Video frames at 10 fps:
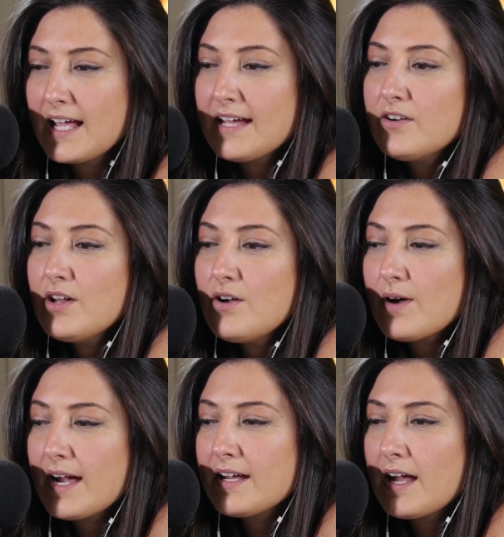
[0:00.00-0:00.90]
I don't know.
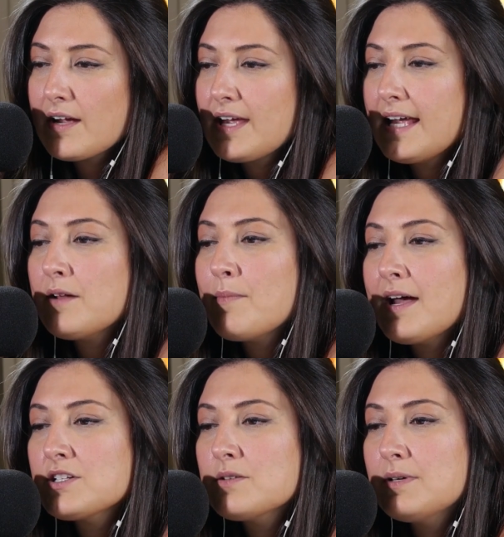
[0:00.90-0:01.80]
I can't
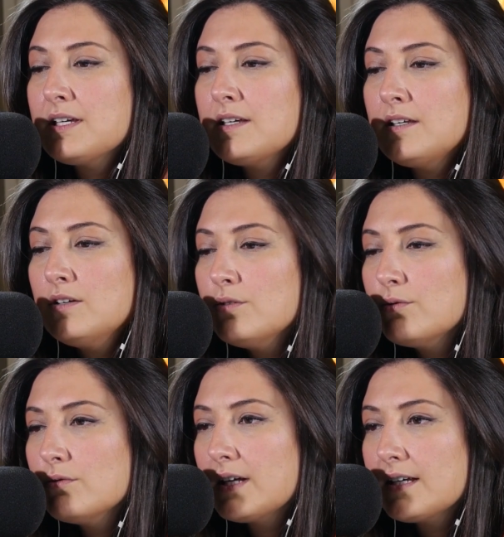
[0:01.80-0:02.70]
imagine being
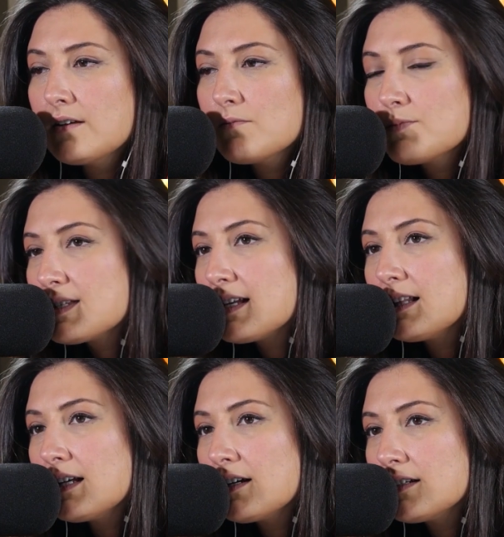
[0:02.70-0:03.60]
you, like,
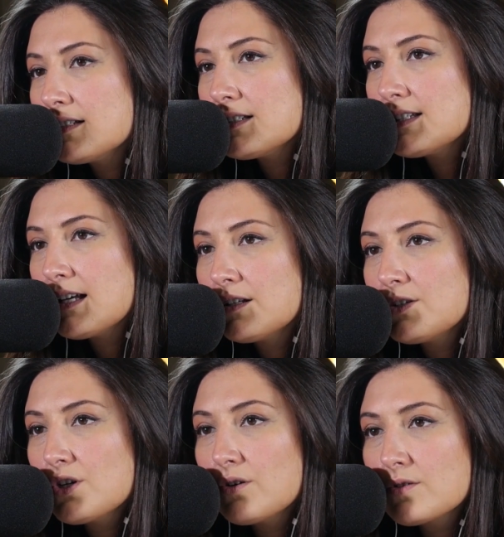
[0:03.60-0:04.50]
sitting there and telling
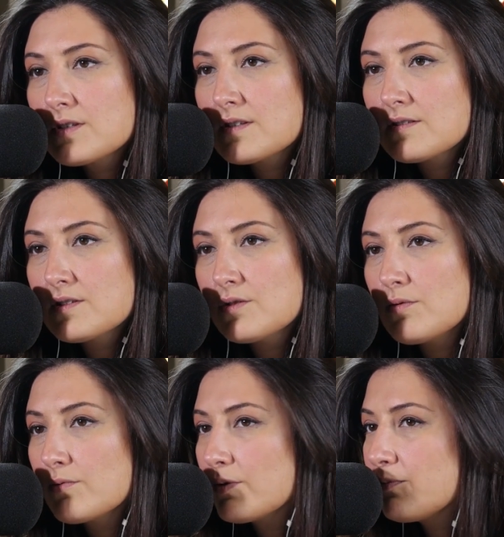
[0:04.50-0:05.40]
jokes to
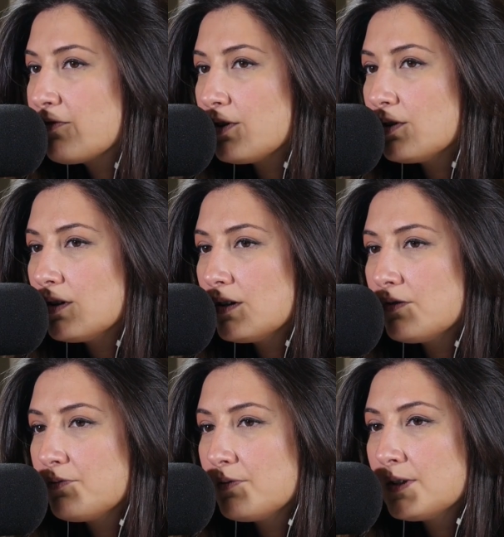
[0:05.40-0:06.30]
a room full
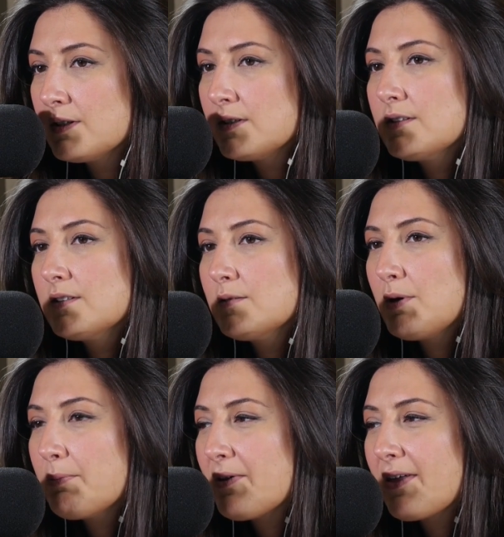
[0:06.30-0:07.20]
of
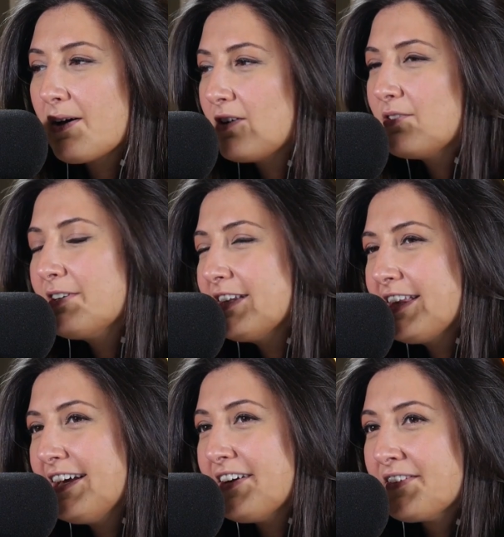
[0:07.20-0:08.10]
people that aren't really
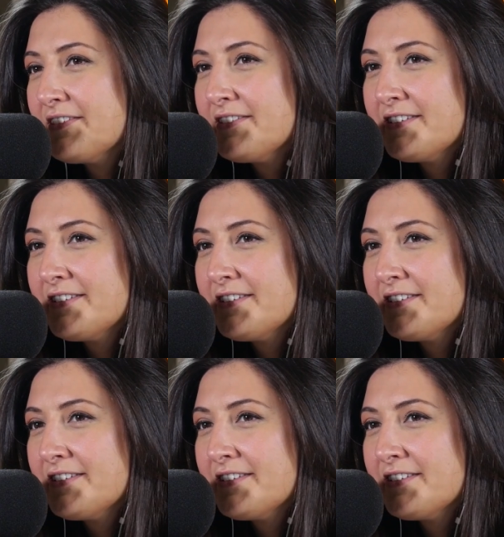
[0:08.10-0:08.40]
there.